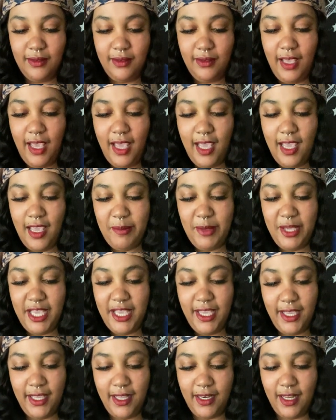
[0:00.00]
came
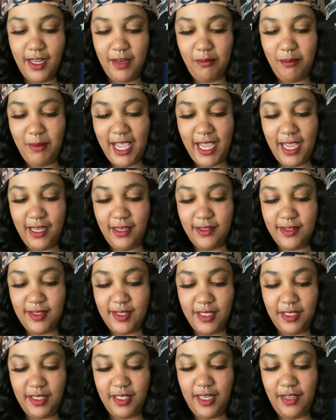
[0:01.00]
in and made
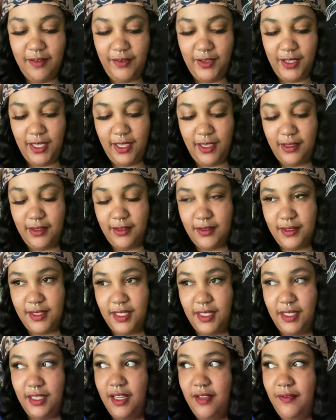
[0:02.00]

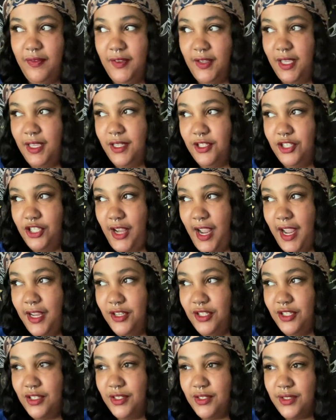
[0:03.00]
significant
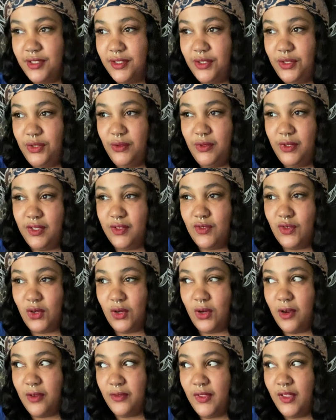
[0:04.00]
changes to this
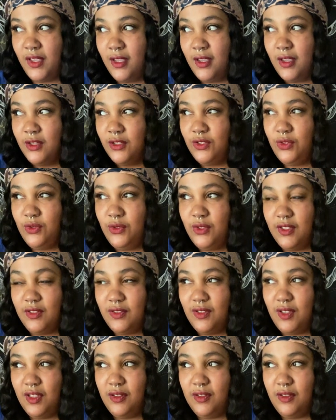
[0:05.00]
earth, to
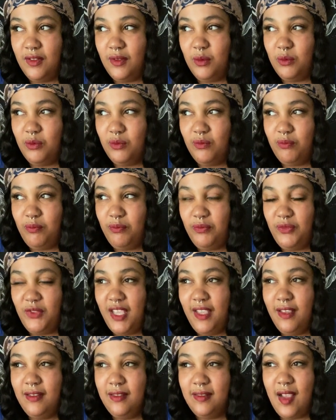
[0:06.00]
the
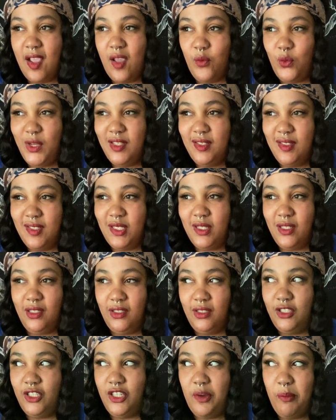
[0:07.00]
things that we still
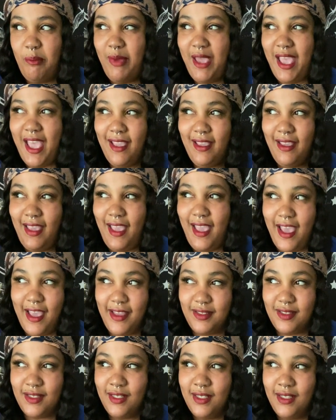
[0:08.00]
look back
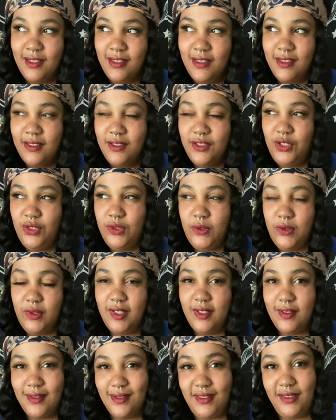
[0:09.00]
at to
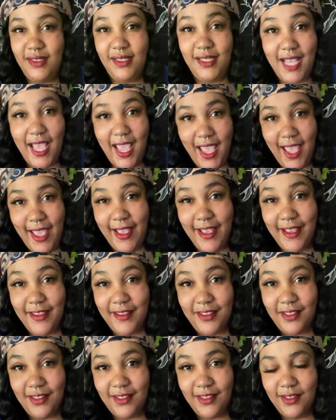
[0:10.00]
this day
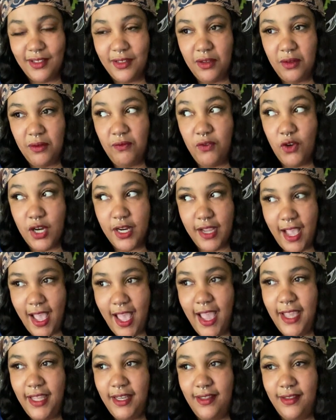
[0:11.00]
for
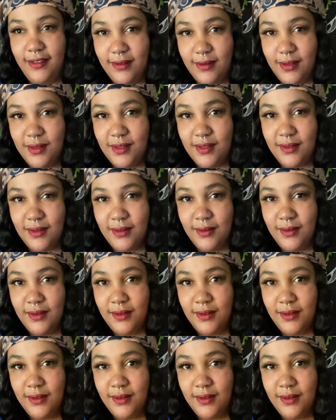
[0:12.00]
guidance